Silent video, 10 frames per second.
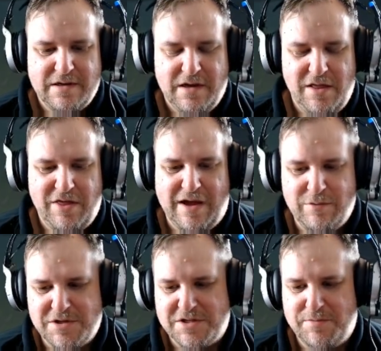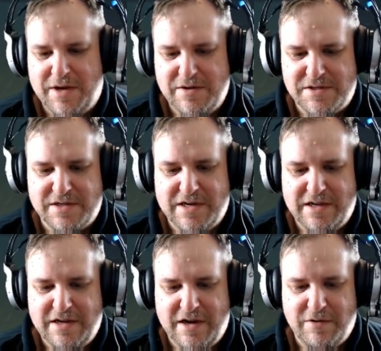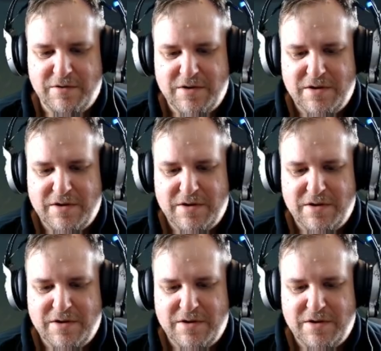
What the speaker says: And that was supposedly, you know...